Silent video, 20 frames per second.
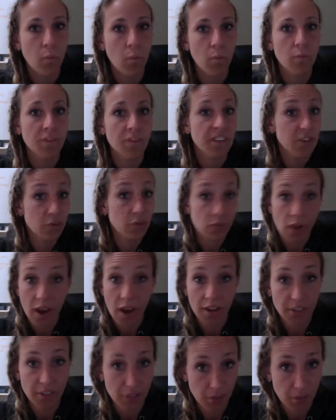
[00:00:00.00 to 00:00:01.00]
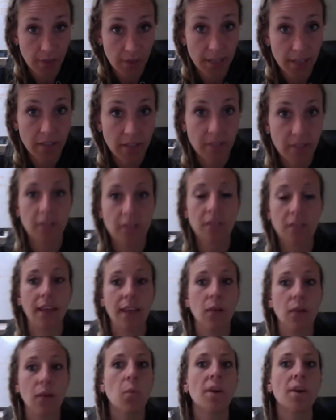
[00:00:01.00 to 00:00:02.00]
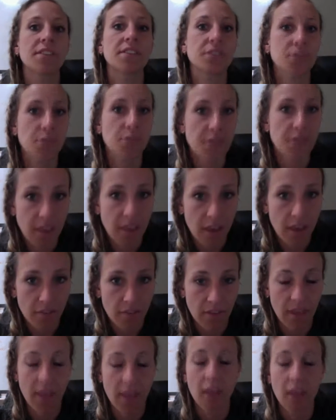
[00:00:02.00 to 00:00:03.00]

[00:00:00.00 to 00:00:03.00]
did you not do it? Like, what did you think of it?